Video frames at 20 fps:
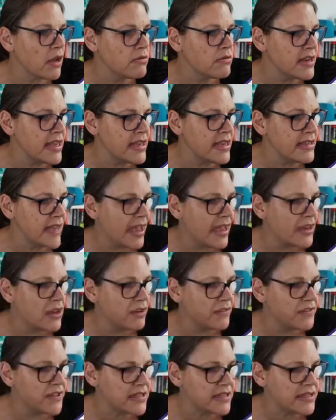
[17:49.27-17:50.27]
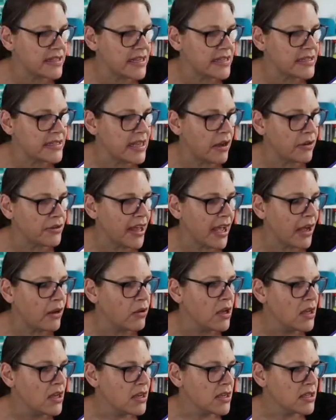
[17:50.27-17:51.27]
need any of this detail now.
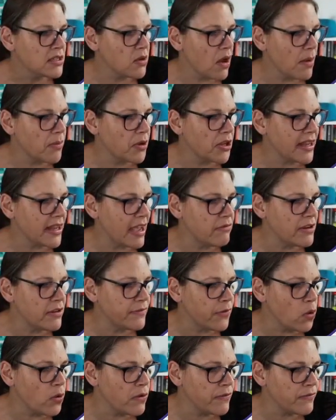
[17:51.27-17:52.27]
So I'm going to get rid of all